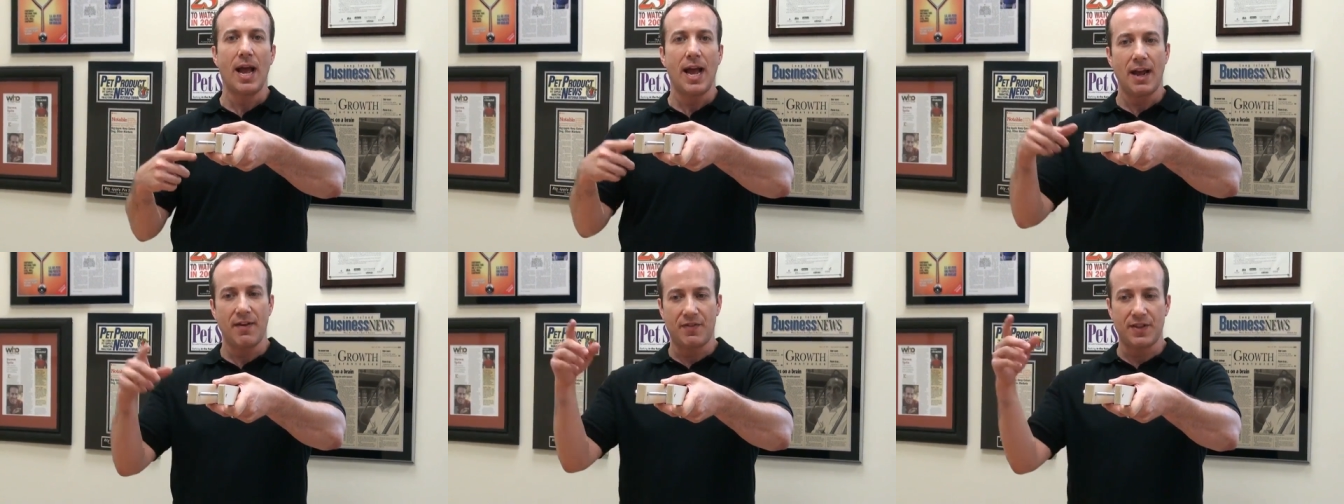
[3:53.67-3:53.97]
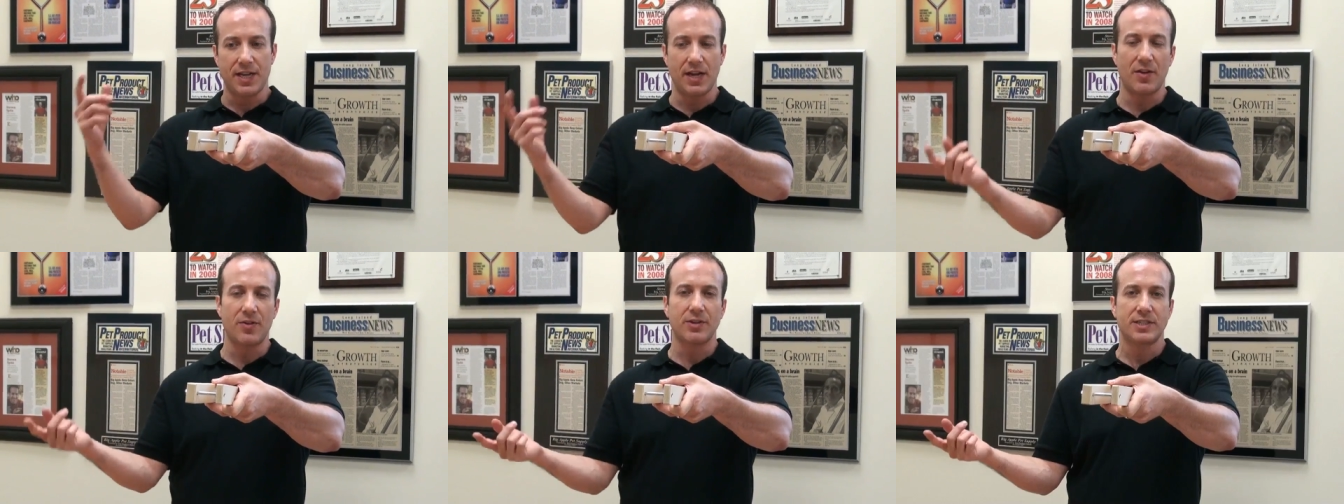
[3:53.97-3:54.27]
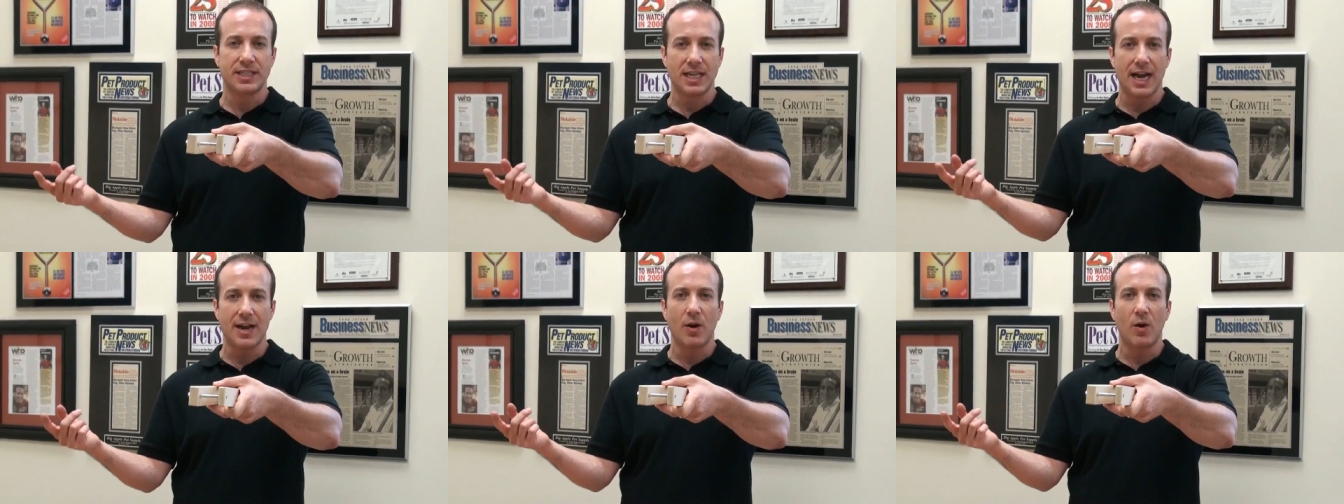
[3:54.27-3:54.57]
If the other
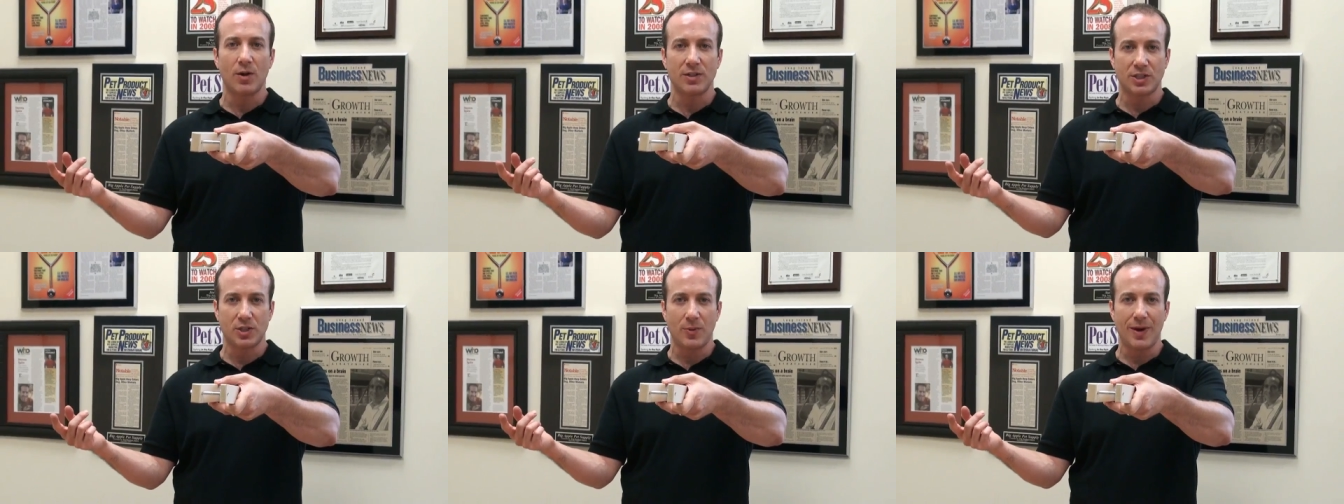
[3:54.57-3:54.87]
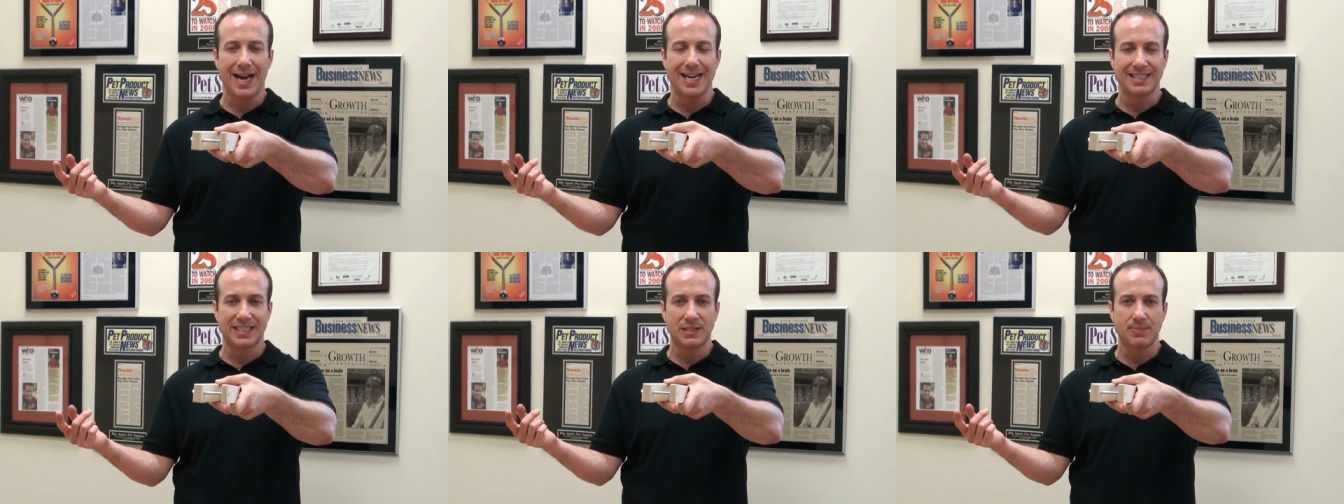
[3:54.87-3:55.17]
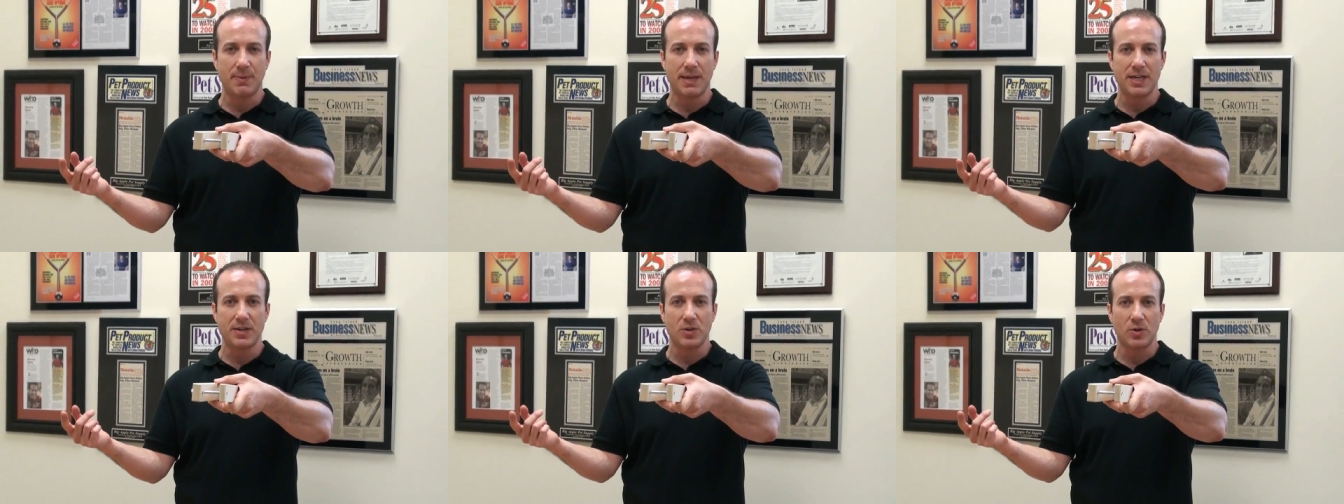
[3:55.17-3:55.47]
side also has
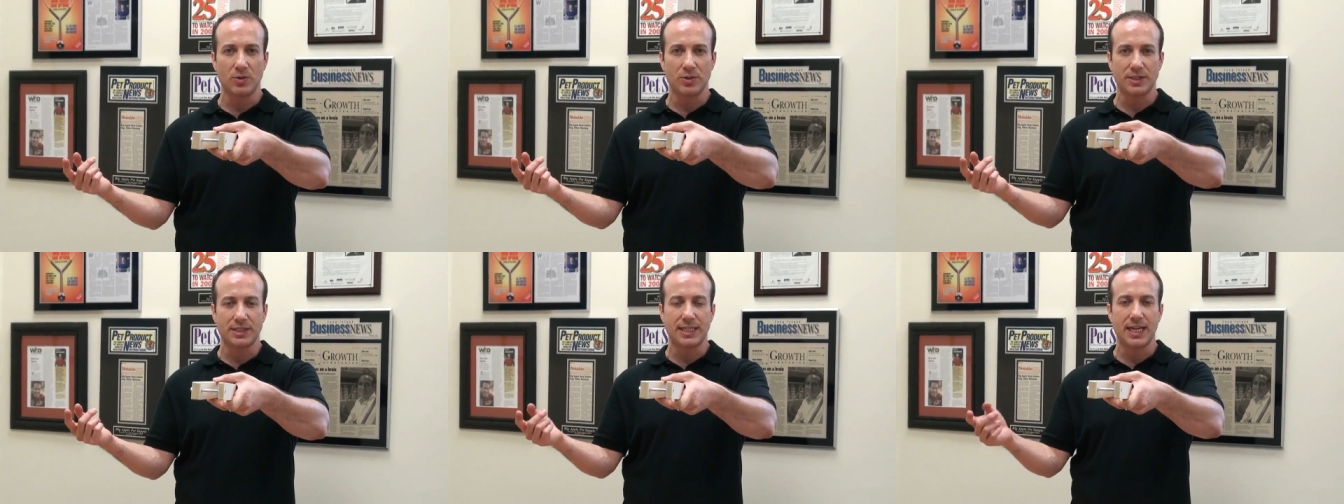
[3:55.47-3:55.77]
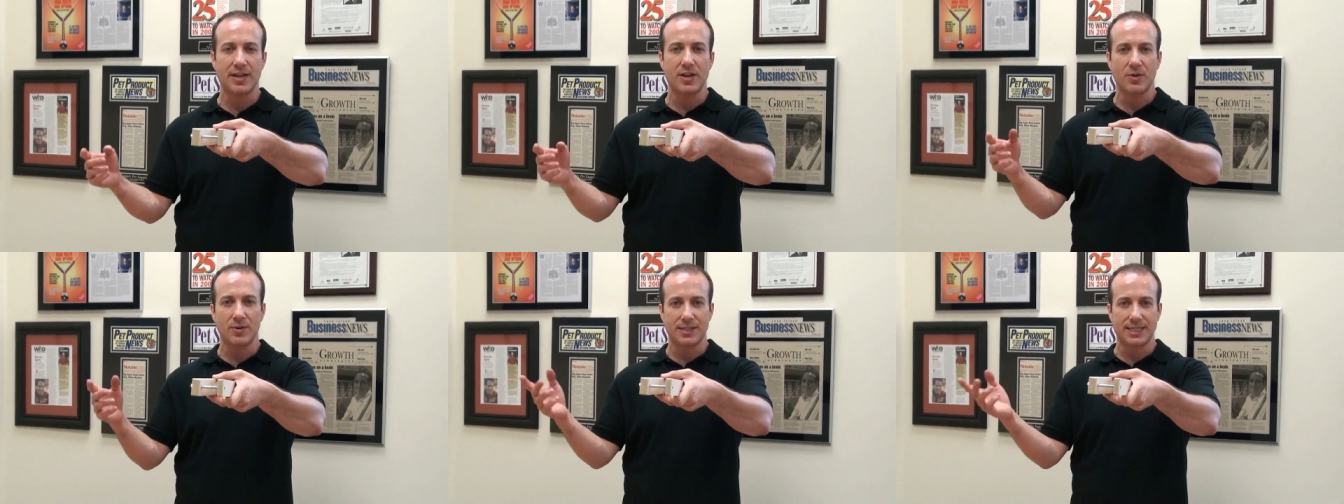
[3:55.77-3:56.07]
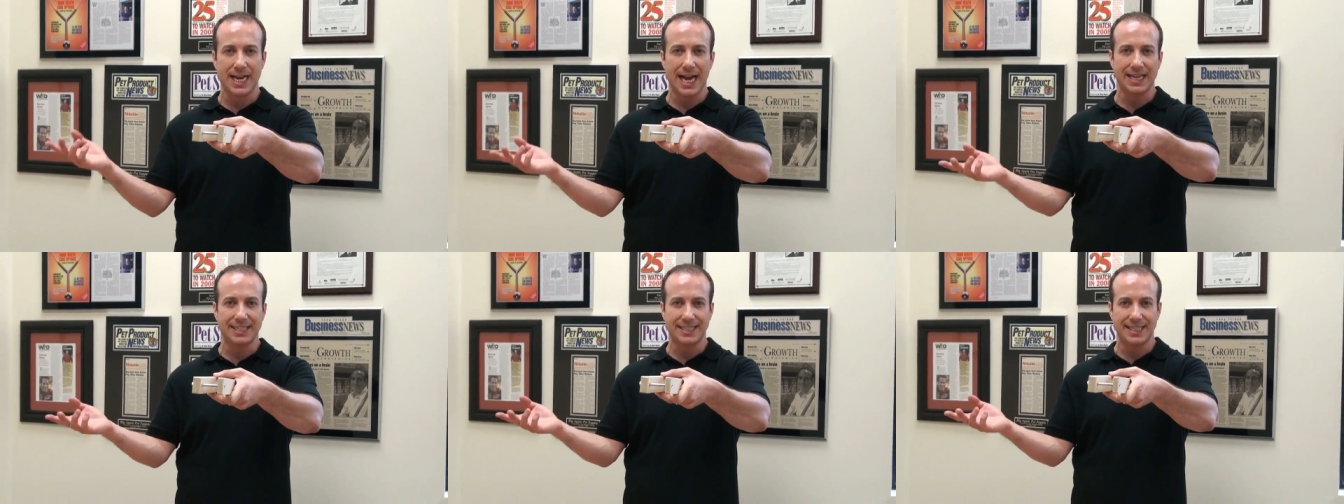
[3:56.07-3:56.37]
spindles that you're
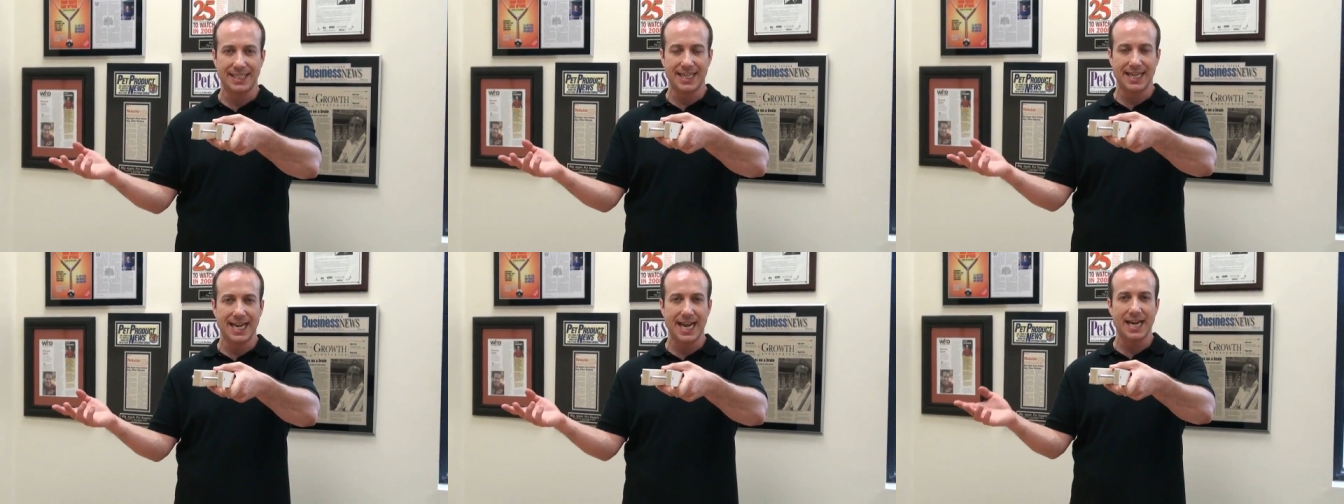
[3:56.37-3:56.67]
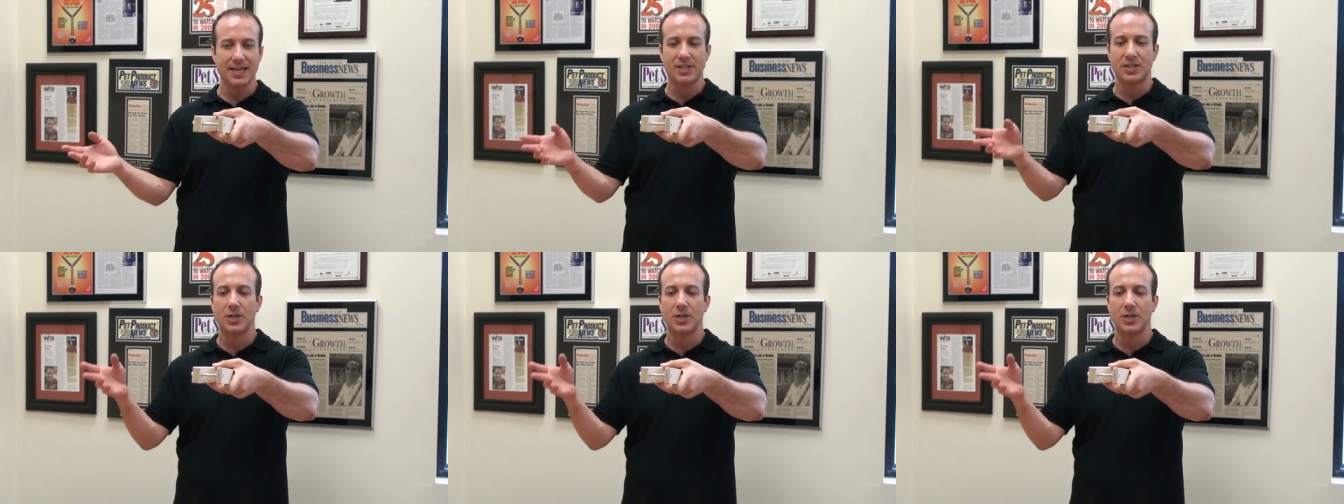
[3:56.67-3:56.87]
attaching the gate